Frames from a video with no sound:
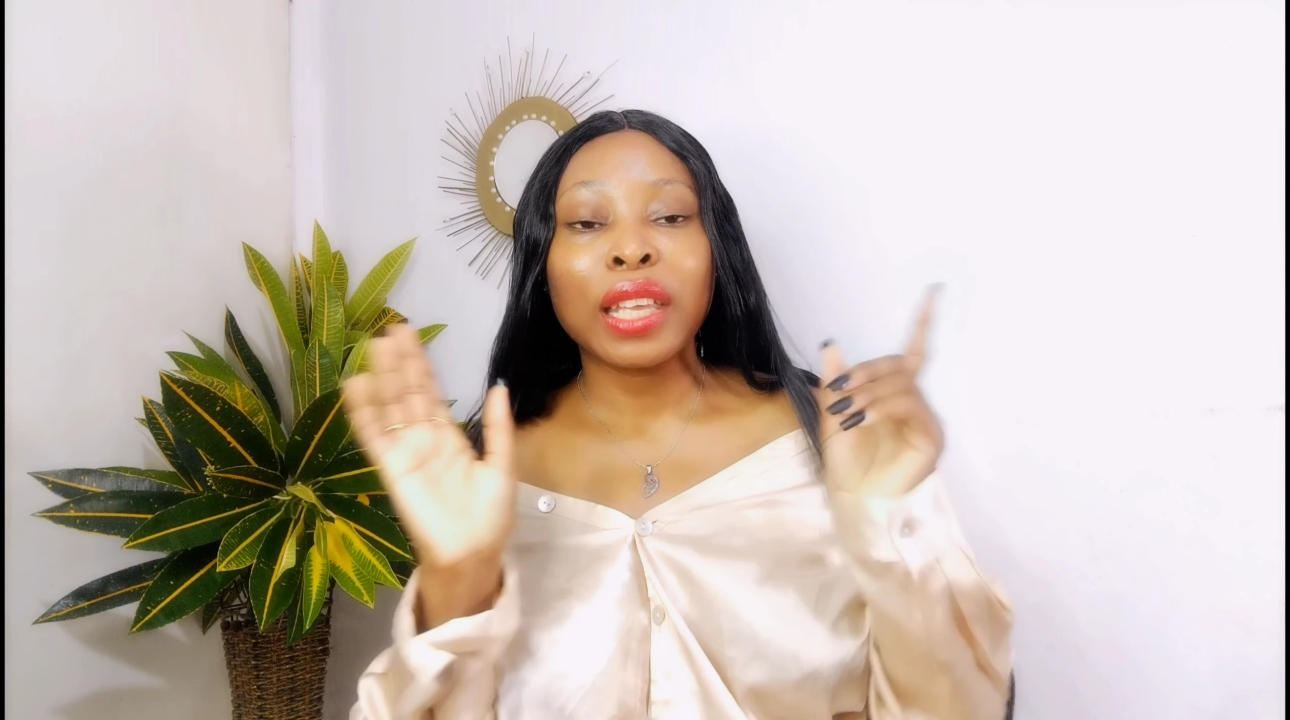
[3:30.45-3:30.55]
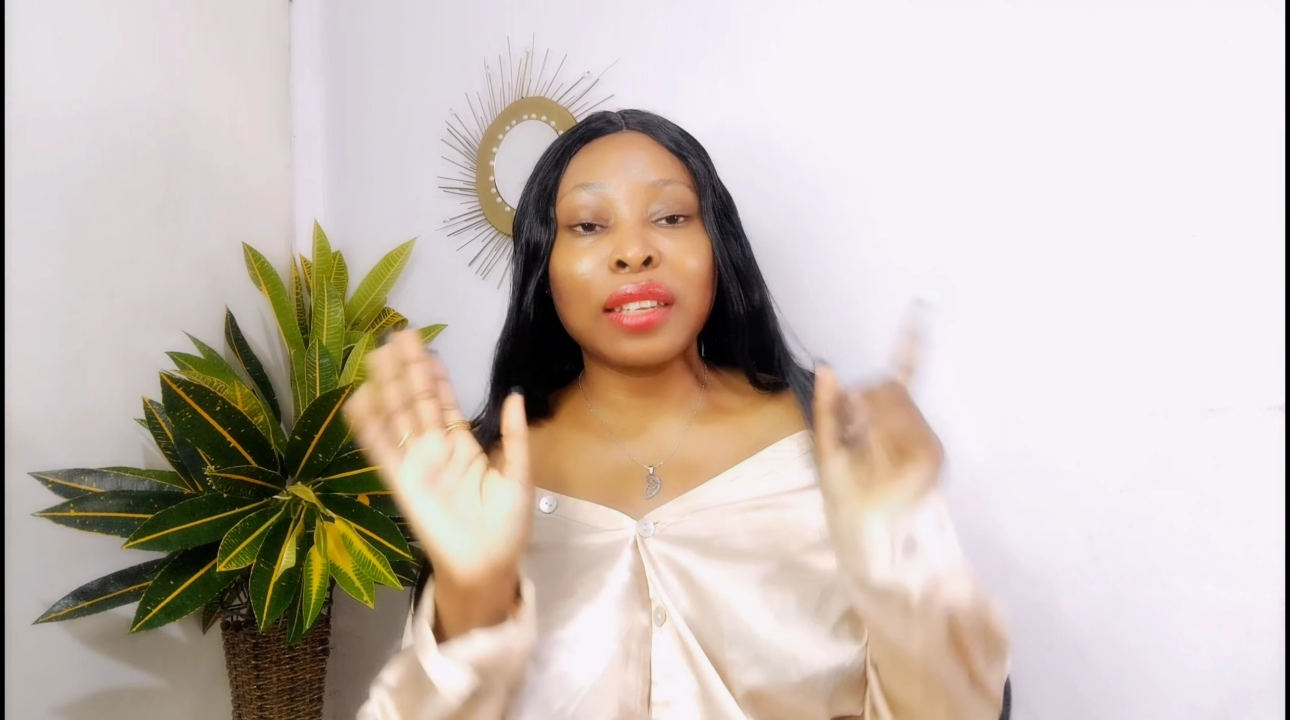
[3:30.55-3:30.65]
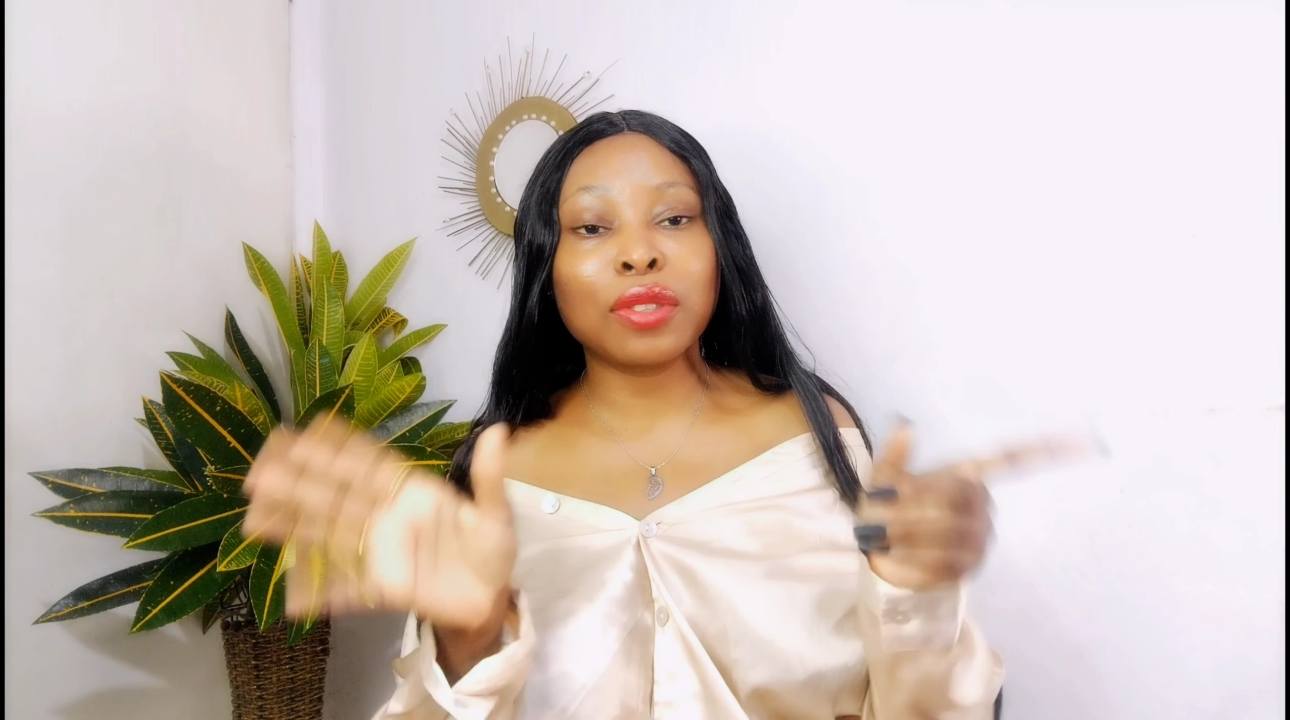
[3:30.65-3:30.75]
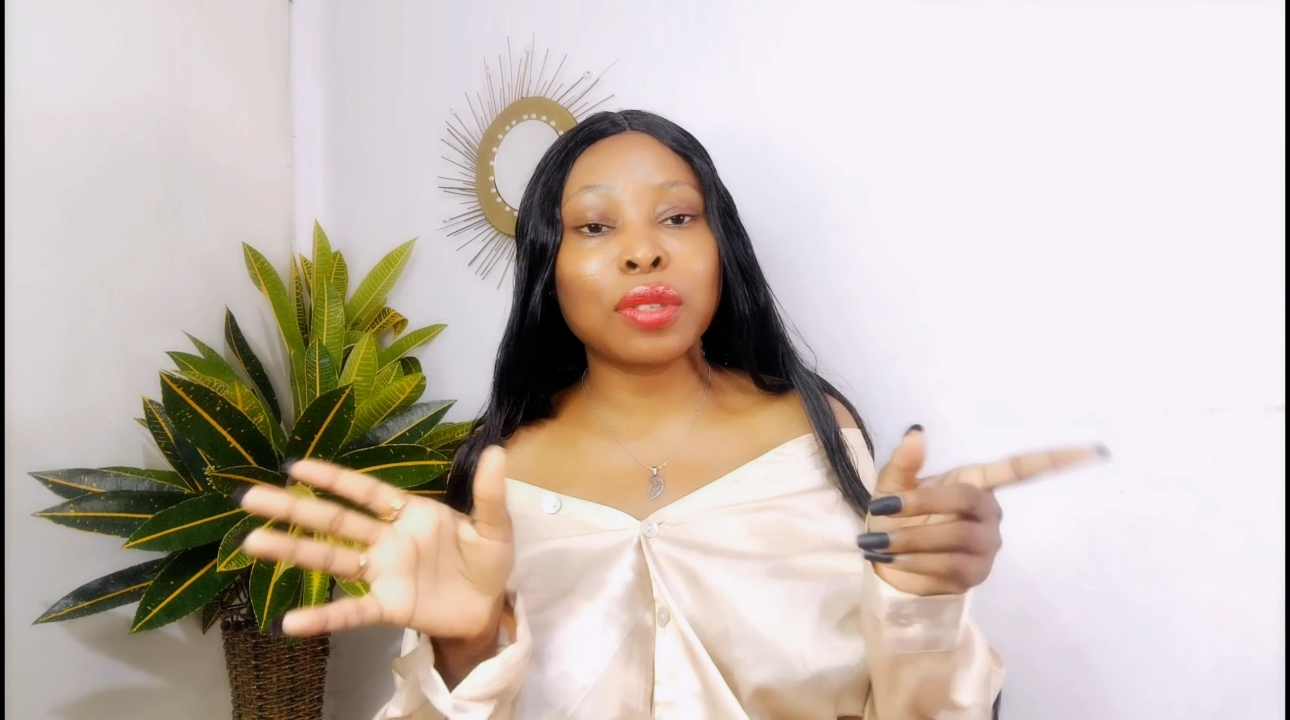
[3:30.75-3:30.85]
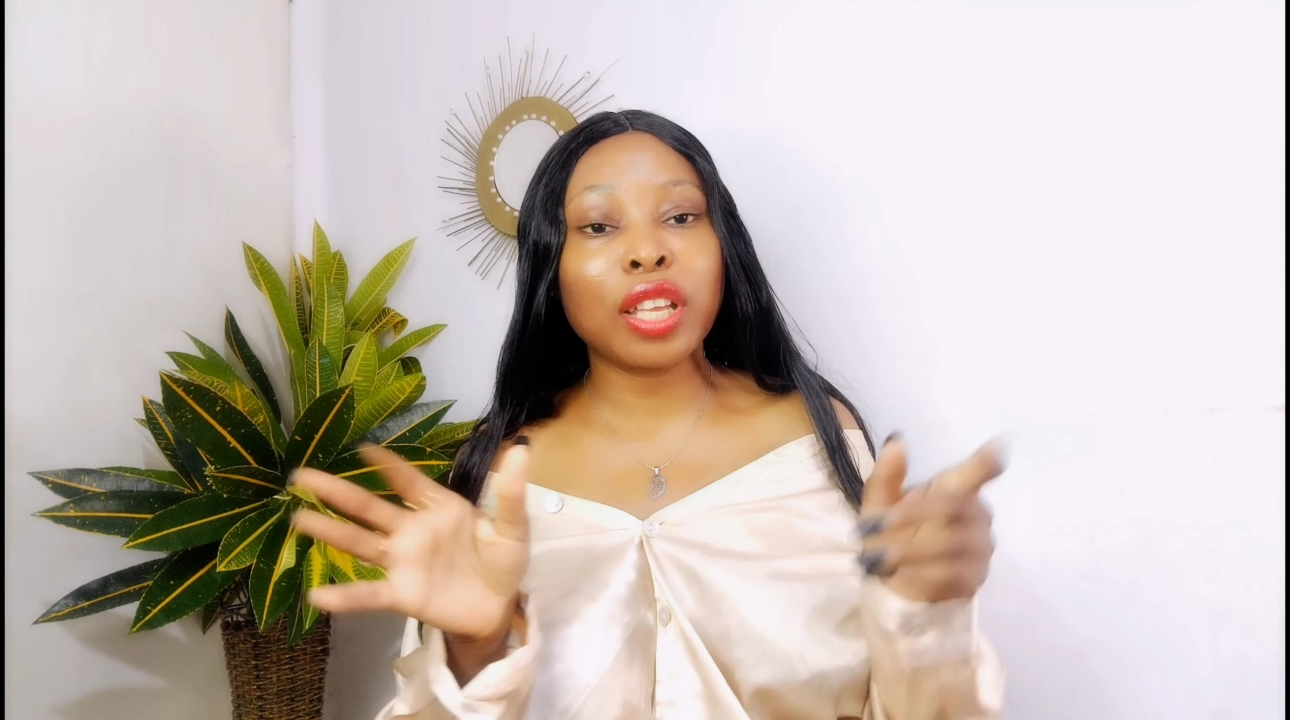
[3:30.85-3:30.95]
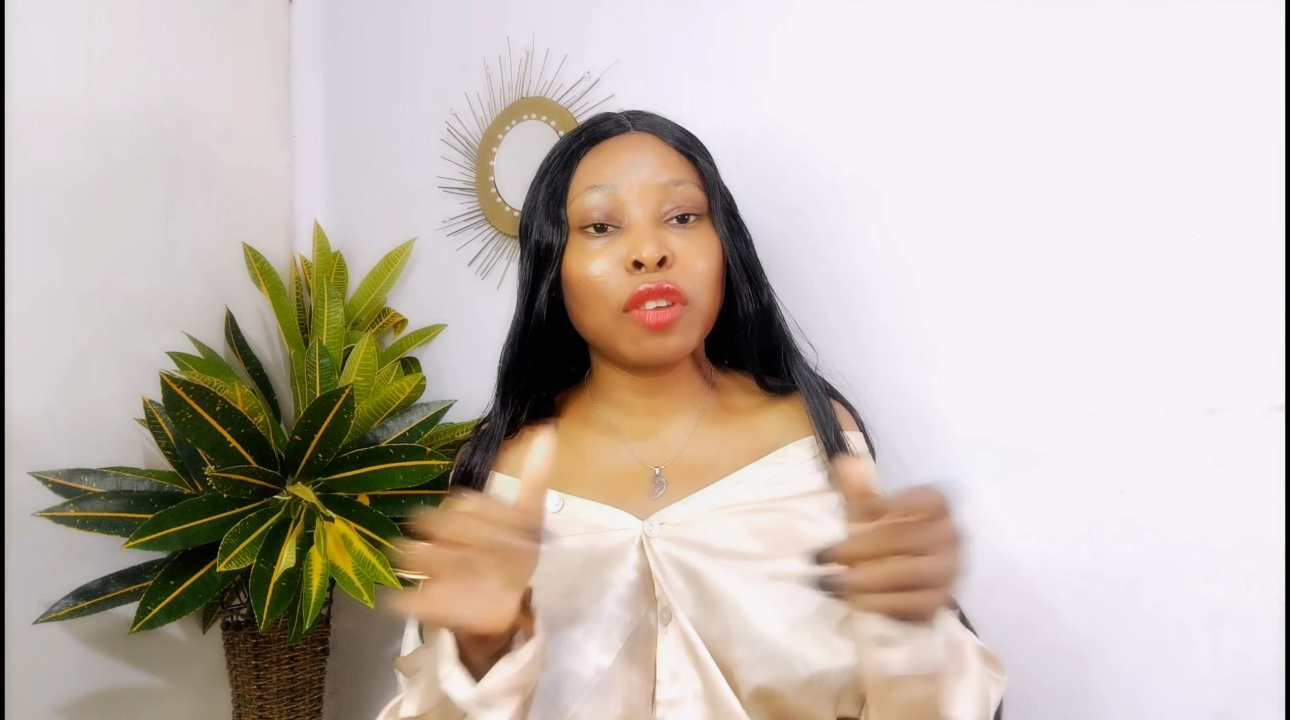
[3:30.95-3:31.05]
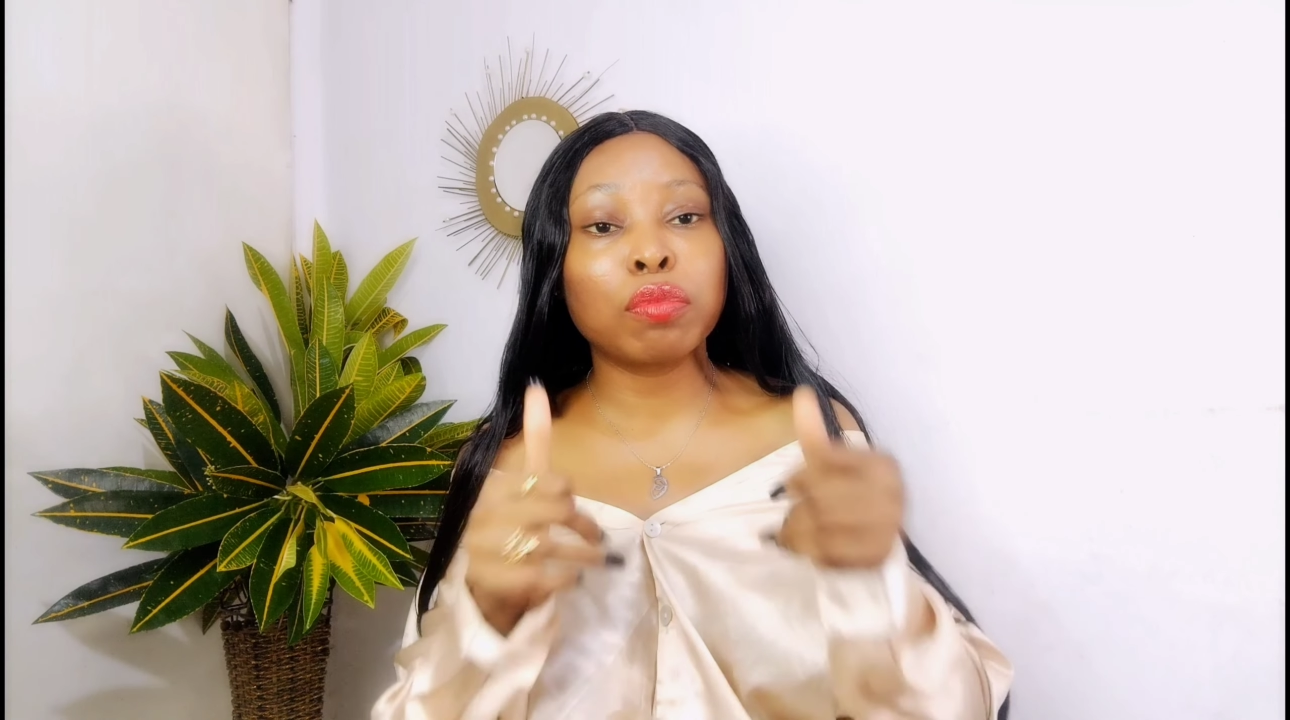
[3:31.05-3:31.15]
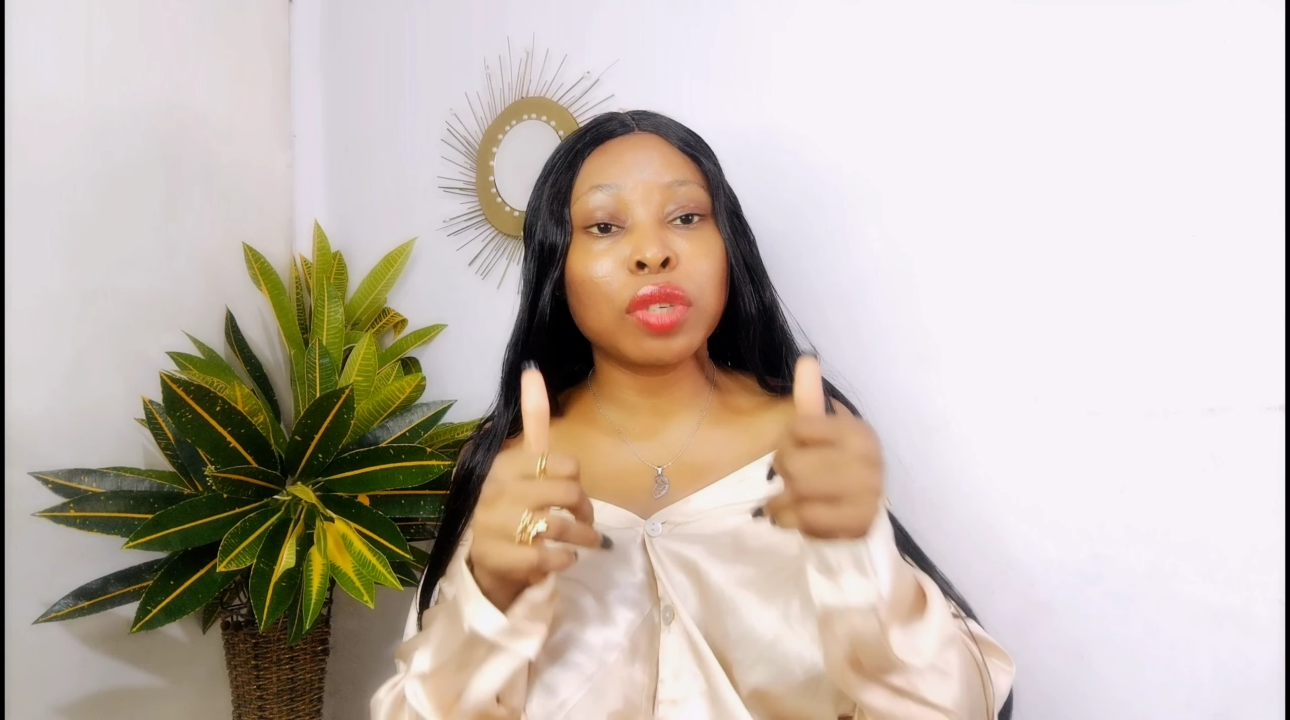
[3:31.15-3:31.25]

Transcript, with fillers: and also help